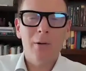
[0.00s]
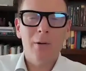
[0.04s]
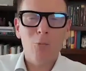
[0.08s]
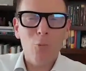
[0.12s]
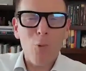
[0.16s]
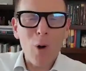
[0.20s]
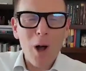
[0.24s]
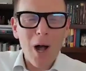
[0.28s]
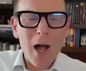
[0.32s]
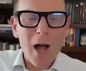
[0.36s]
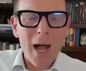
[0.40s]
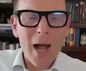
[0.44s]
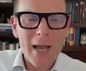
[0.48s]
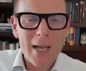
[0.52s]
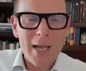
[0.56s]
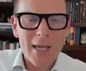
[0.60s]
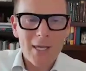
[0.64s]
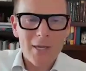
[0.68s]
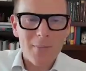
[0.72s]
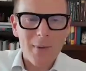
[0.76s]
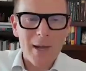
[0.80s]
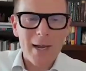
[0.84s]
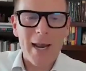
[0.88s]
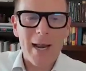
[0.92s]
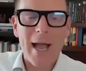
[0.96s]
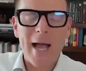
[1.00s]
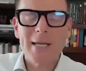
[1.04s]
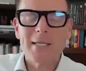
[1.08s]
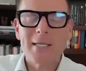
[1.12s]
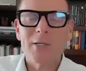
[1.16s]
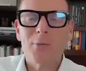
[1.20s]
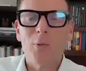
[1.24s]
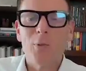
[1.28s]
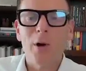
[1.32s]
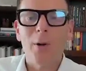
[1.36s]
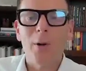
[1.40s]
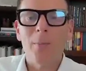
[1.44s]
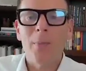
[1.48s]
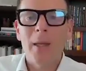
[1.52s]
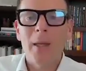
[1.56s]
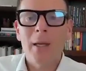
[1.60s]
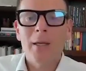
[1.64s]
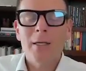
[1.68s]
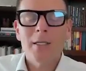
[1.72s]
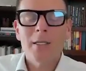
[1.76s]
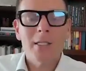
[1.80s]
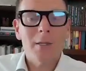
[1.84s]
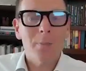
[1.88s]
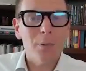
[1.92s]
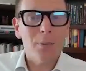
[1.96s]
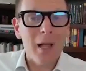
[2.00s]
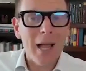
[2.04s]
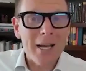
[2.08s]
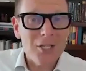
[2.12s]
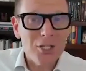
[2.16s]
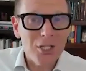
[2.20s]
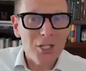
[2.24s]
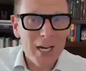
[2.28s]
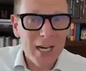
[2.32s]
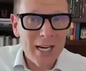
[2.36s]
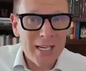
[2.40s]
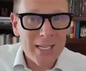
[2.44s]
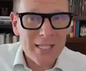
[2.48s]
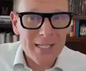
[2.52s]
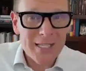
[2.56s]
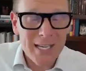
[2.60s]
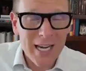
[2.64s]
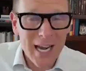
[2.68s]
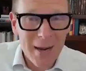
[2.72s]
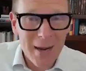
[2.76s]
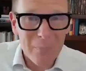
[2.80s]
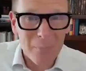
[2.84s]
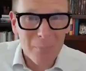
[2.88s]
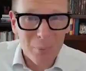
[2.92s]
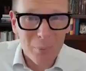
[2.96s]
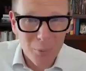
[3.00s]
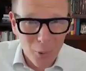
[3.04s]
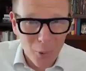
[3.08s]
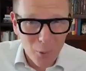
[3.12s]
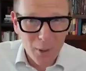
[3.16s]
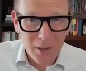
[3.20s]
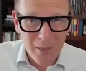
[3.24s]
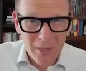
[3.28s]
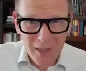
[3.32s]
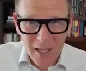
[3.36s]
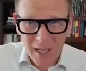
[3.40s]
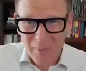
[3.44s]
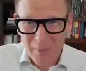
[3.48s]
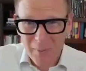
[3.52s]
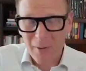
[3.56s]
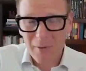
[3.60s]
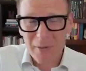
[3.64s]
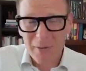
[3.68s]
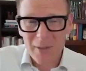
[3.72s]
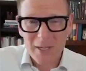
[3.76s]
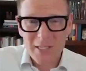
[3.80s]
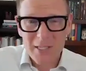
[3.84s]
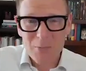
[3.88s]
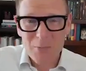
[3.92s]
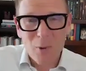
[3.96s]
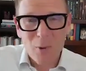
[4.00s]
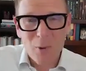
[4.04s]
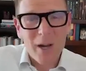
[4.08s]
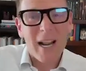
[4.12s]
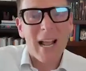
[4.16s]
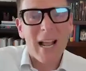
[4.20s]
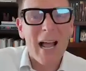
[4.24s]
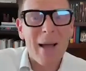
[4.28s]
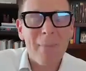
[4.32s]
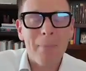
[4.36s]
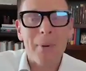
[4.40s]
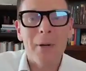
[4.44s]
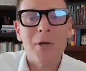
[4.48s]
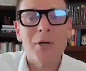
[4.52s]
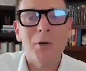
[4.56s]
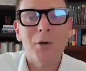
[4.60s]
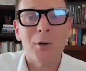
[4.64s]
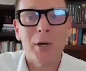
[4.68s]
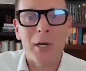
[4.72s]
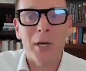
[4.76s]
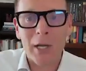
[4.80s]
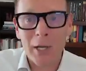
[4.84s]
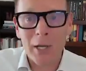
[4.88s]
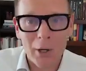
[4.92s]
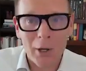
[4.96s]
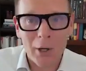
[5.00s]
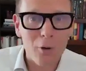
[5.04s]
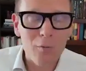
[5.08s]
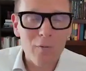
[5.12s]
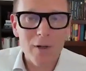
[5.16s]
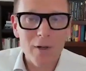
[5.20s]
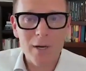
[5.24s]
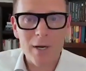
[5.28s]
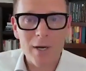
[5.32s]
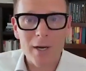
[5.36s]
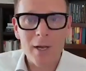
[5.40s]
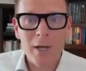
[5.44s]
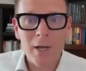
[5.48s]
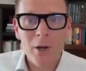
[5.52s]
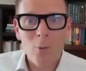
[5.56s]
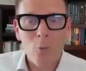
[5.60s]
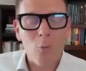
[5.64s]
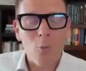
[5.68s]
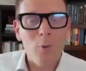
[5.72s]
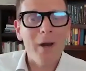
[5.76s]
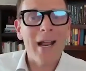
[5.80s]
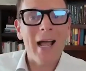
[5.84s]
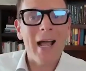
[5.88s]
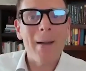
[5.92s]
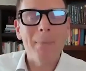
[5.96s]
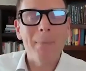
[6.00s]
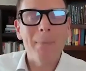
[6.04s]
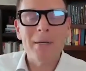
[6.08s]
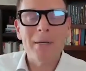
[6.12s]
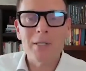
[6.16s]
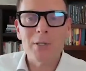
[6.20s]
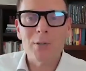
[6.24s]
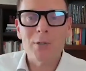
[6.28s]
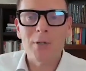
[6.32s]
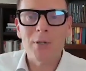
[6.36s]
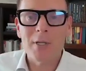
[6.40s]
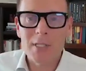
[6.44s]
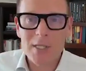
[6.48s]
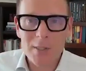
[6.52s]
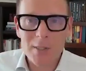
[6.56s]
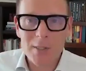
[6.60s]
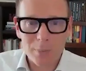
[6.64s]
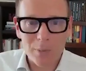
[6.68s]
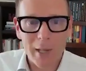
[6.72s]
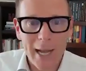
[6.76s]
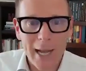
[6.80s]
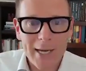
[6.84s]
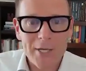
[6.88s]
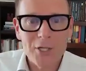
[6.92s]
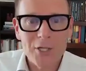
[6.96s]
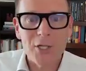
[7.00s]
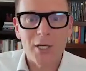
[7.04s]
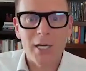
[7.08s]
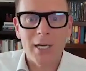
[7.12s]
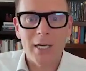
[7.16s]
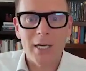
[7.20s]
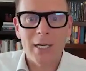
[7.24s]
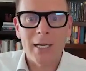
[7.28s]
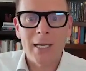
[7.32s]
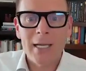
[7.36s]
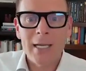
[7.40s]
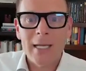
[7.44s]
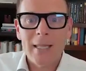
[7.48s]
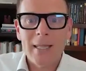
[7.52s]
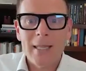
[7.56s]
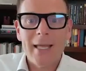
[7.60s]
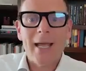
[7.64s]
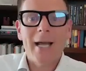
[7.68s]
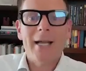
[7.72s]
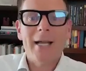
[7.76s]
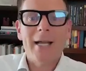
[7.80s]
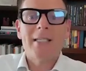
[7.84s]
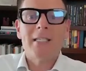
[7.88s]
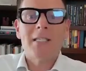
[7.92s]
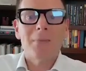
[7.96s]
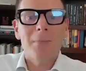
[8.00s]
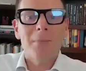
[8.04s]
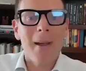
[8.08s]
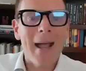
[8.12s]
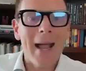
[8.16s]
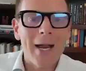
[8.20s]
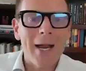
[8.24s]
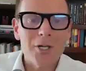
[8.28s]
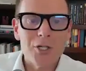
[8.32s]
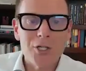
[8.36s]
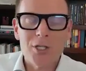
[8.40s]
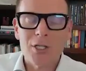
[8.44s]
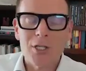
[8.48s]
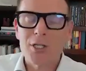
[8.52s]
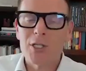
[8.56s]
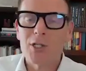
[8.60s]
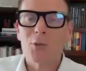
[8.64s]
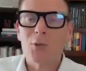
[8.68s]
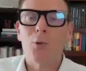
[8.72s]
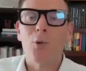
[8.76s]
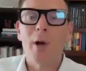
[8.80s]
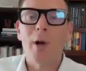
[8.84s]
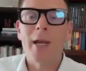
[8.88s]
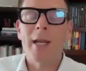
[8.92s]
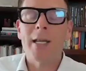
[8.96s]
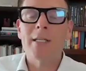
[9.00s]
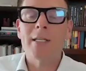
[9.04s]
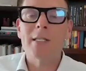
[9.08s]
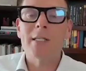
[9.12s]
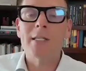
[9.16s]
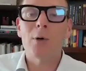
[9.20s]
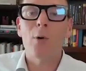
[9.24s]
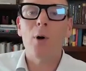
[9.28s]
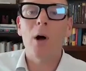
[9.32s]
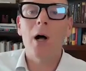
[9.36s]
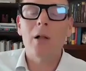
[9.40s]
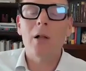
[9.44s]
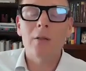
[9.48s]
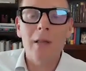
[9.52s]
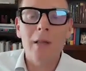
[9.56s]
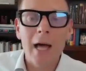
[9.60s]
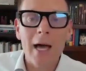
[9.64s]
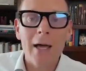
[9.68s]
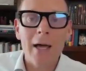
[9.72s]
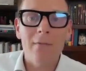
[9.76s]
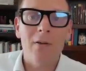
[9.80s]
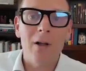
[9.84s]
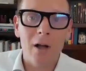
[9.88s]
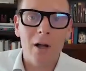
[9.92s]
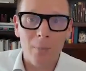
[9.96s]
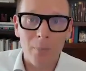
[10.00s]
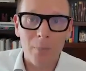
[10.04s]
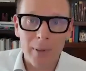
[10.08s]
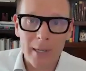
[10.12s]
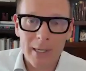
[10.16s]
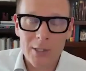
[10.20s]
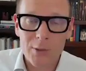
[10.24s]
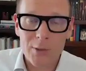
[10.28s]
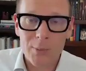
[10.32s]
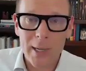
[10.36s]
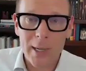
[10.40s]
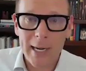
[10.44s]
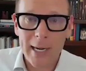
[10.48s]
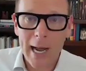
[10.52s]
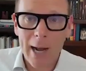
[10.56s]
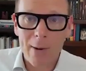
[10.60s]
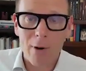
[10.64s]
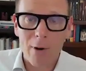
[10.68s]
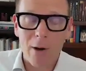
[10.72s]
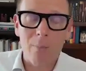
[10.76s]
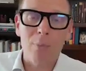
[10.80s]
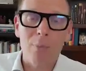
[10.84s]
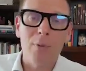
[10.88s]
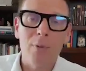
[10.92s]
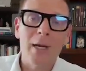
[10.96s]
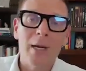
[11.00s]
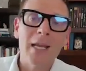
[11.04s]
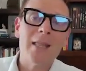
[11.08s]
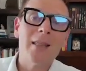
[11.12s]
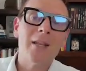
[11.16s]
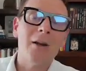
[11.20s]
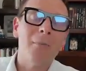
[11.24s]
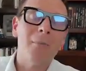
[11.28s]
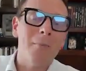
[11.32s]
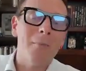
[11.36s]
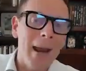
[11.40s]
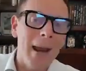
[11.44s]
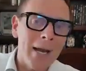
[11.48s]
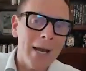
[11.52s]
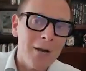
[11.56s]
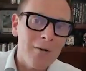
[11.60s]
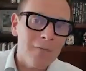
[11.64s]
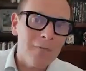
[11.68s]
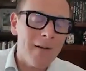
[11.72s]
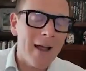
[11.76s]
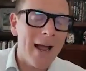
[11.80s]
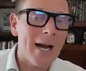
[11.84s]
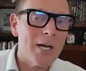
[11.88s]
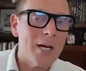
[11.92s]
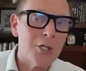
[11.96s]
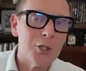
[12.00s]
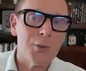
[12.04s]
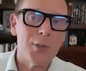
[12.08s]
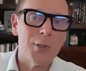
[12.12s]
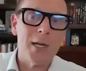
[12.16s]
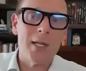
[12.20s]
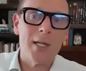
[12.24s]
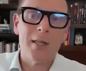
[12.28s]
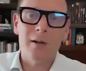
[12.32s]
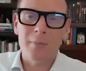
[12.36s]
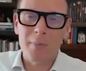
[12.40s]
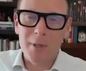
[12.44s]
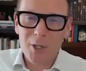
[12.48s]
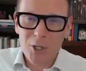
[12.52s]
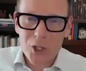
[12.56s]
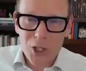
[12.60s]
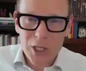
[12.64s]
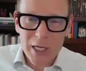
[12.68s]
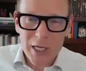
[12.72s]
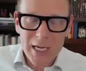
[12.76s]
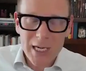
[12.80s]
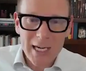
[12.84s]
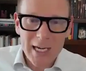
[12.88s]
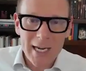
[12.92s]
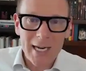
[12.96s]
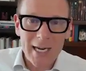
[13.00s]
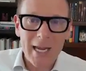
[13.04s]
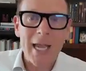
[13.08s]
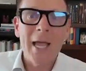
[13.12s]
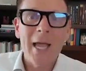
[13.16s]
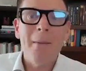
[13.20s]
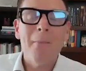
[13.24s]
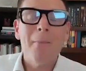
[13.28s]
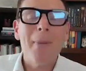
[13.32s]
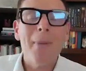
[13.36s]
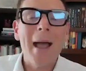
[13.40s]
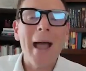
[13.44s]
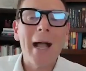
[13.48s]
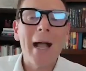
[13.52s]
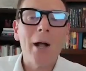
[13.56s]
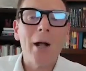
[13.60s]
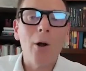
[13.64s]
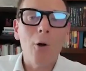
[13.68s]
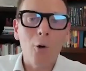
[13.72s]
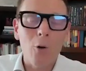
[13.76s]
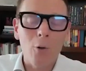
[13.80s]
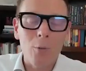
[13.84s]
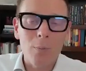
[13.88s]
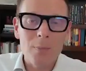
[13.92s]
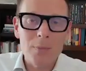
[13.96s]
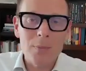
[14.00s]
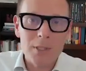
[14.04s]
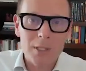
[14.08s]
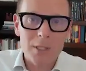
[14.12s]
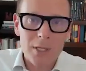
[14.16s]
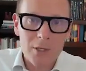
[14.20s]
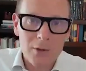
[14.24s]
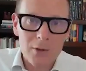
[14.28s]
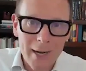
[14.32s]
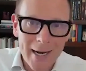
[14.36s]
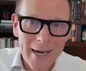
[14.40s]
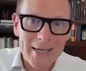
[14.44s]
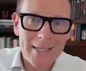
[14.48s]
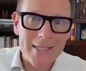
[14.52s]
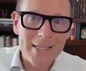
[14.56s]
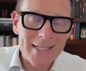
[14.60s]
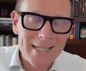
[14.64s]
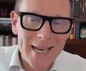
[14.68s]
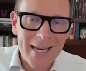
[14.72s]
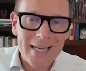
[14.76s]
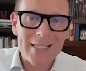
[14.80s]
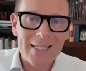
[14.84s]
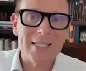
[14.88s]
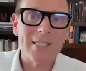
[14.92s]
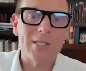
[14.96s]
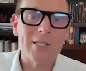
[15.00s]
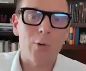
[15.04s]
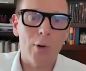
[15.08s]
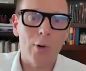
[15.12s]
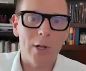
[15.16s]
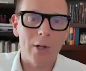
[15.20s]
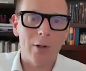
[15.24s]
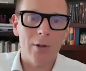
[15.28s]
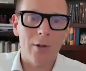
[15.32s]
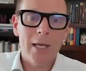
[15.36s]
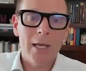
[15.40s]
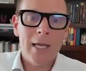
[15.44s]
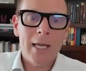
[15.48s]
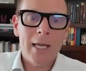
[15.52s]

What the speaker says: Why, you might ask? Well, supply chains got broken. Think about this. What happened during COVID? What happened to the supply chain? They got smashed, destroyed. And so a lot of companies right now are bringing their manufacturing, their machining back home to United States soil.